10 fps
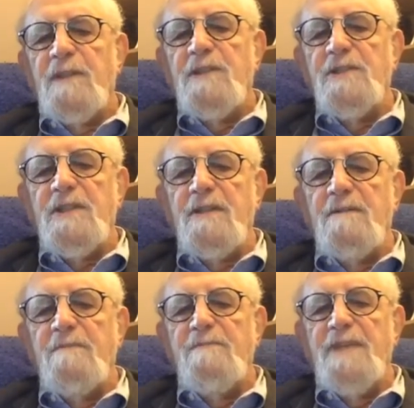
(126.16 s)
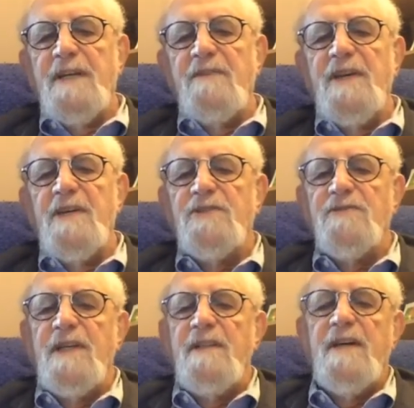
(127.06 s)
Just a bit of
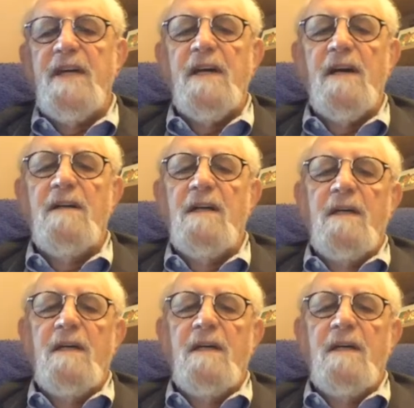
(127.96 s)
history there.